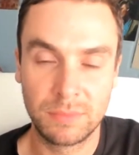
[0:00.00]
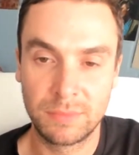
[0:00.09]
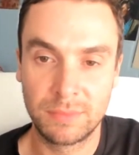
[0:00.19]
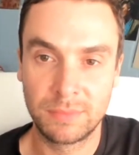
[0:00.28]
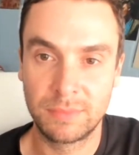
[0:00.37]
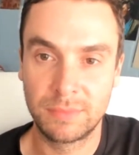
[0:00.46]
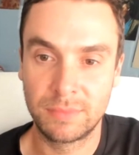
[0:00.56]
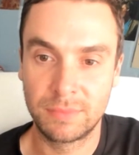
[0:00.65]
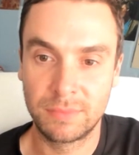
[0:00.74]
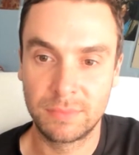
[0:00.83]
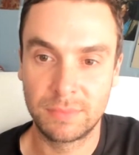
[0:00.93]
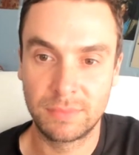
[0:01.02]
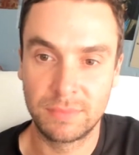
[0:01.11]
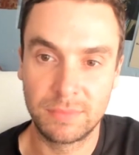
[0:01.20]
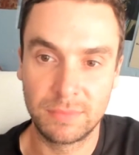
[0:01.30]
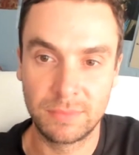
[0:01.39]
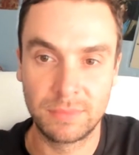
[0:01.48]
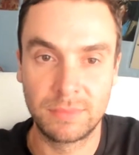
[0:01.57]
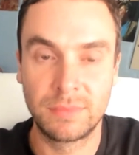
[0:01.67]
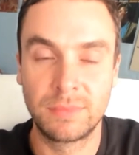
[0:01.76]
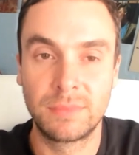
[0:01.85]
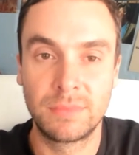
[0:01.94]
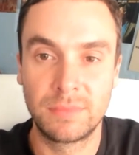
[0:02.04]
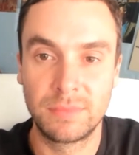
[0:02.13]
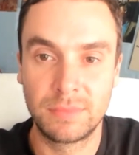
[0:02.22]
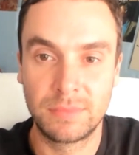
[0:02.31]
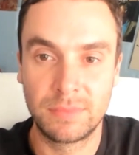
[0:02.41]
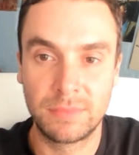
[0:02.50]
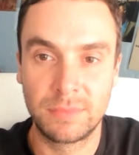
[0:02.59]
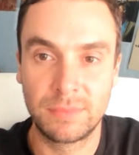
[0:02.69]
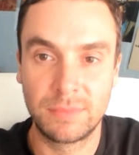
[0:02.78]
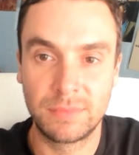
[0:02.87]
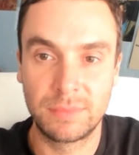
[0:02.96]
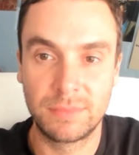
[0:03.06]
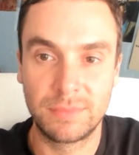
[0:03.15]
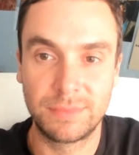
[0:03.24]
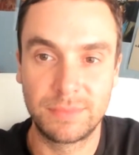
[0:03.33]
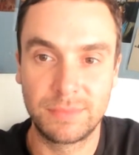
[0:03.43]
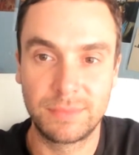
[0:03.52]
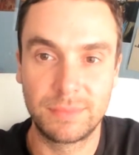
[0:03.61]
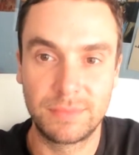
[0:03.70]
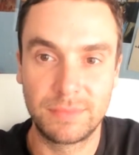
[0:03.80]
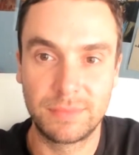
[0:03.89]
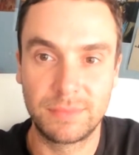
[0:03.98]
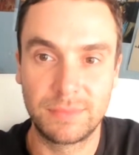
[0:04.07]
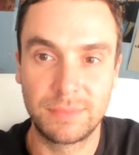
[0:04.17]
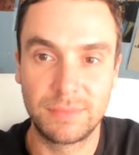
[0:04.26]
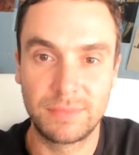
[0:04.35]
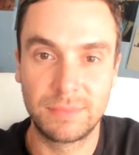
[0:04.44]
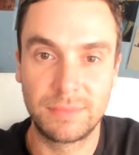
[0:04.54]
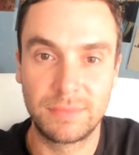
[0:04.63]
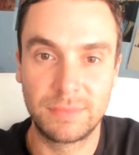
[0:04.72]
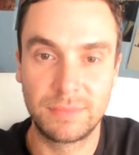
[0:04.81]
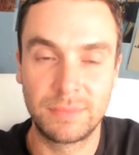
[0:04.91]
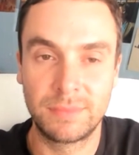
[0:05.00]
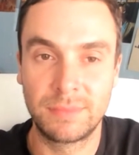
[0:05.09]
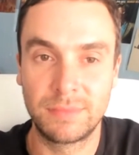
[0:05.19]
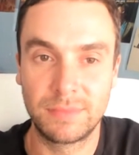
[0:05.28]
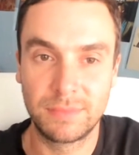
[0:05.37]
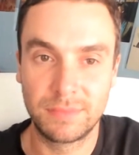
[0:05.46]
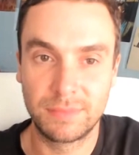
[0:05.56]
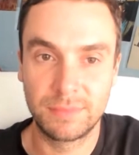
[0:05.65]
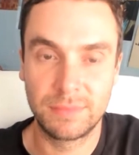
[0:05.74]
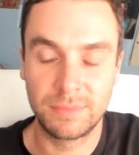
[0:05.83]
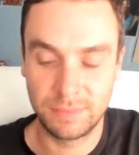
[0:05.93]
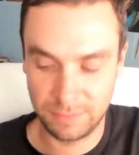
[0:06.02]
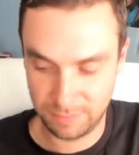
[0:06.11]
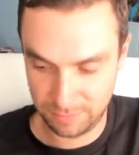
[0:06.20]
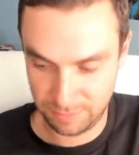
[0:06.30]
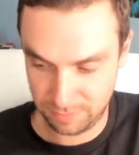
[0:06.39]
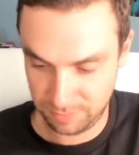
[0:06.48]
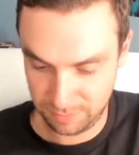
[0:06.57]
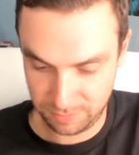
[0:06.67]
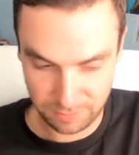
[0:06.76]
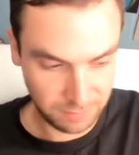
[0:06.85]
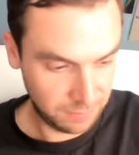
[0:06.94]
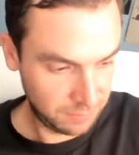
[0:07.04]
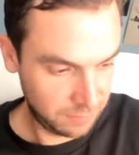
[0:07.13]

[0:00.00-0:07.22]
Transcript: (not speaking)